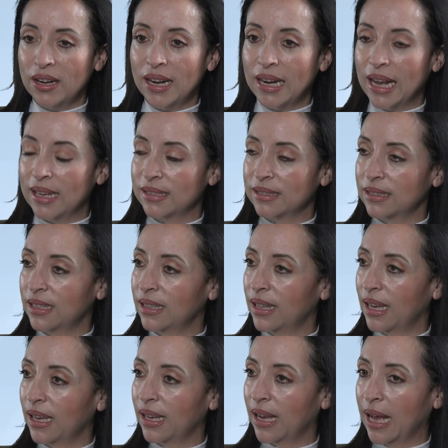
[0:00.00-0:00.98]
not asking
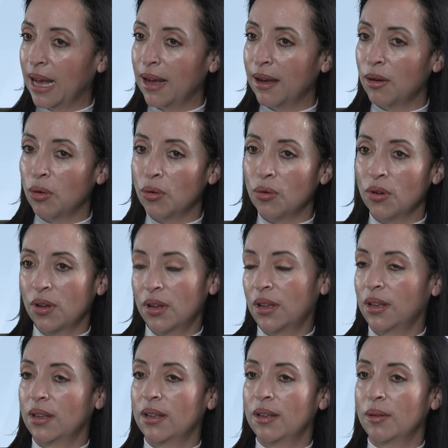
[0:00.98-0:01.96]
like, how
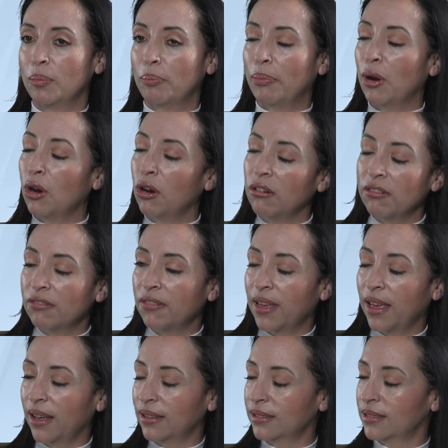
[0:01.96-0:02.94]

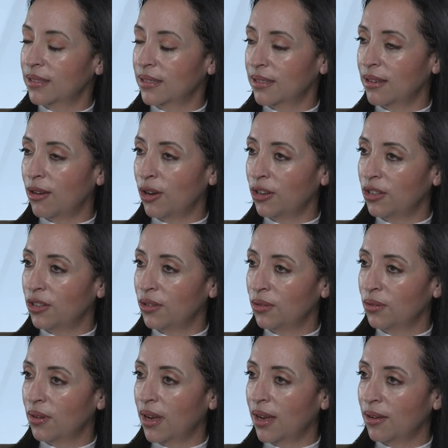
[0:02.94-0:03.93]
perfect are
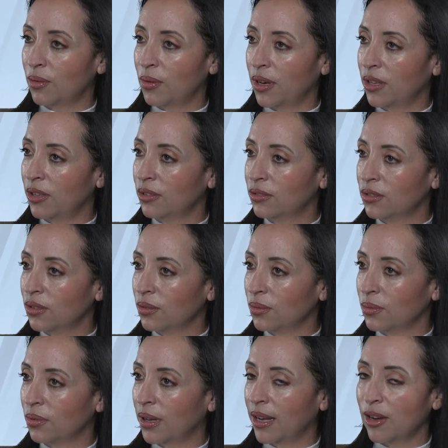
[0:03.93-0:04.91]
you at what you
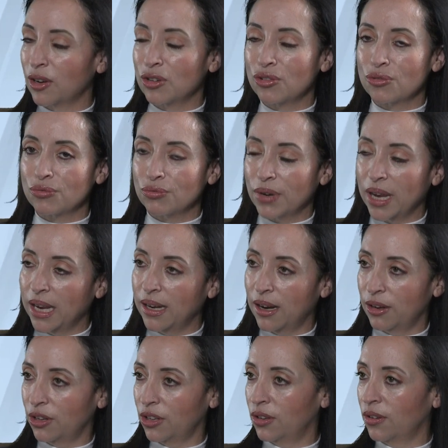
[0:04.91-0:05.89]
do? How great
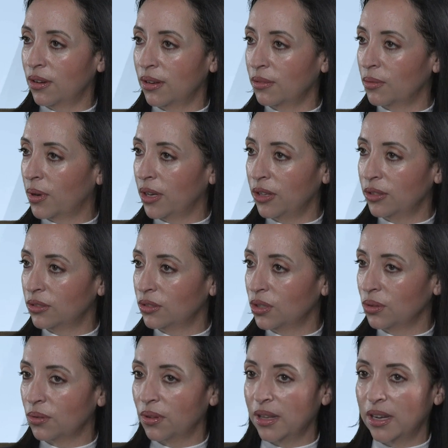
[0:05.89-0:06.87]
are you at what you
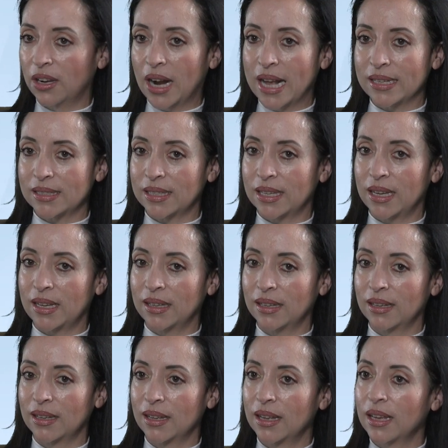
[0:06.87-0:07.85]
do? They're
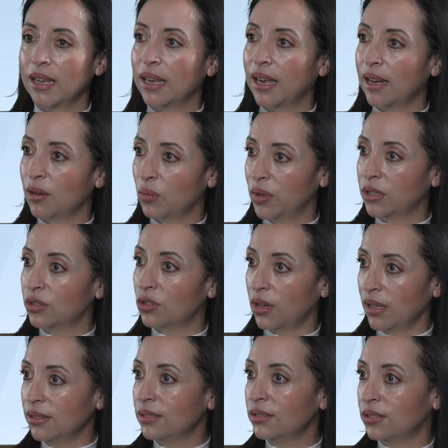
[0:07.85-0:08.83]
asking, can we
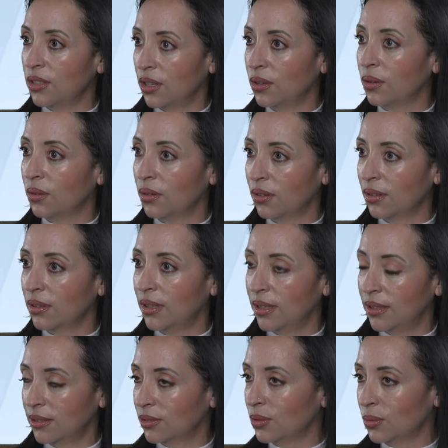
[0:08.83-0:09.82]
trust you
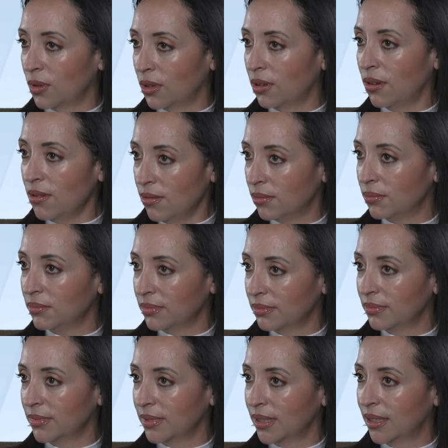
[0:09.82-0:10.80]
into our home?
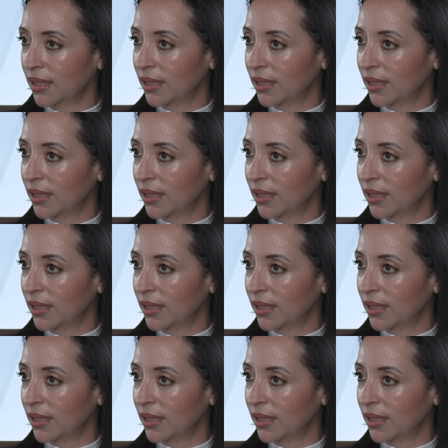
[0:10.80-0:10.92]
Yeah.